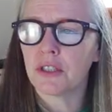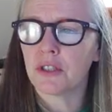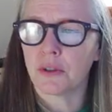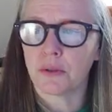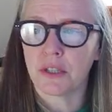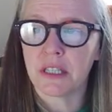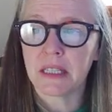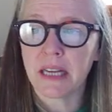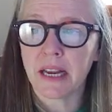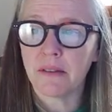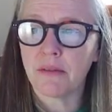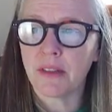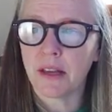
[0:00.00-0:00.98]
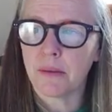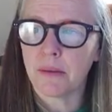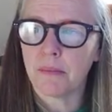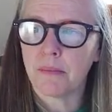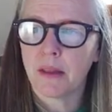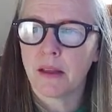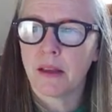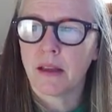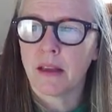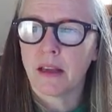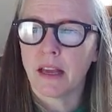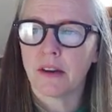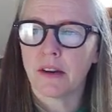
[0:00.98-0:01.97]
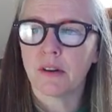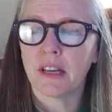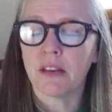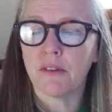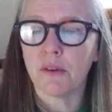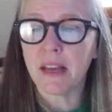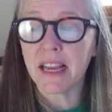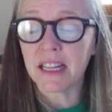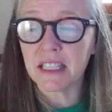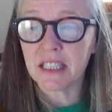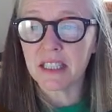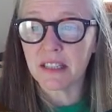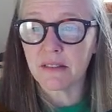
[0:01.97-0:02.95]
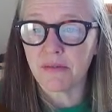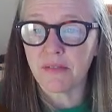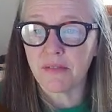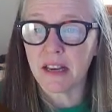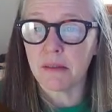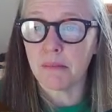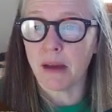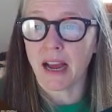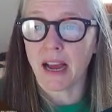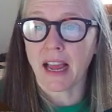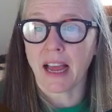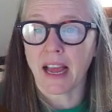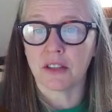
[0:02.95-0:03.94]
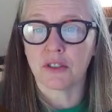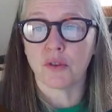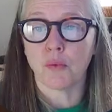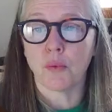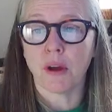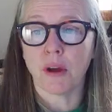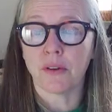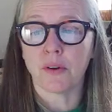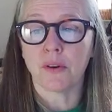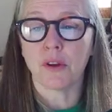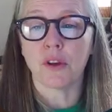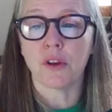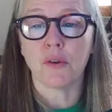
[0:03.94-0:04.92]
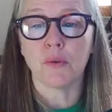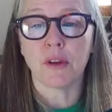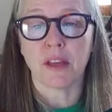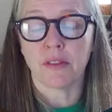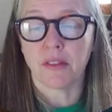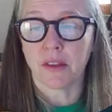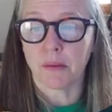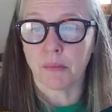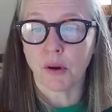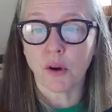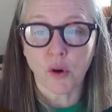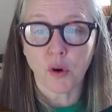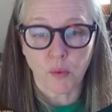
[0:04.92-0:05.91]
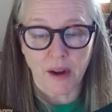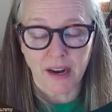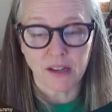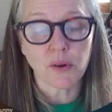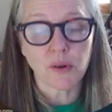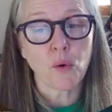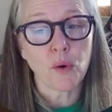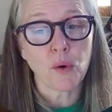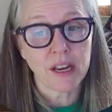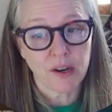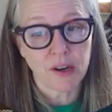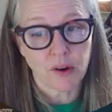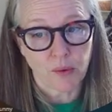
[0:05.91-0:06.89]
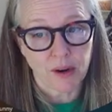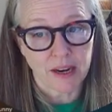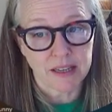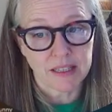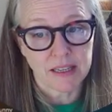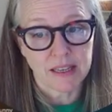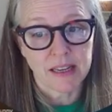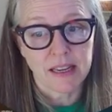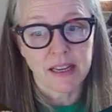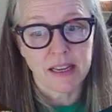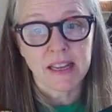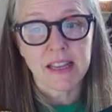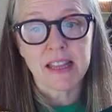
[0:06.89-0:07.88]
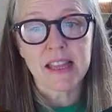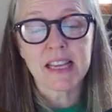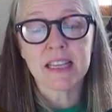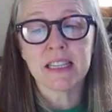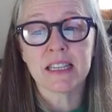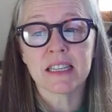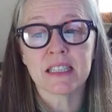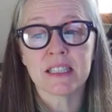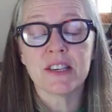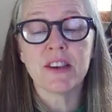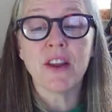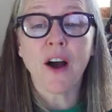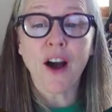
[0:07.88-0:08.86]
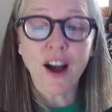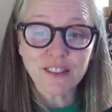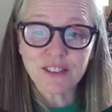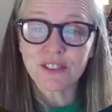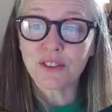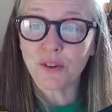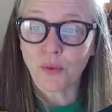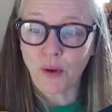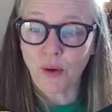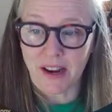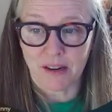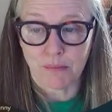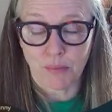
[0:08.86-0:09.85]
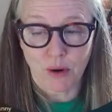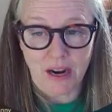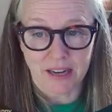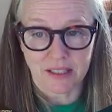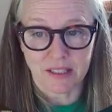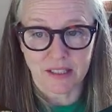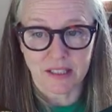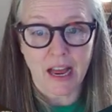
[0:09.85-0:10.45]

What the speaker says: There's 10 of them, and it'll give you instant feedback as to whether you get them correct or incorrect. This is not great at practice.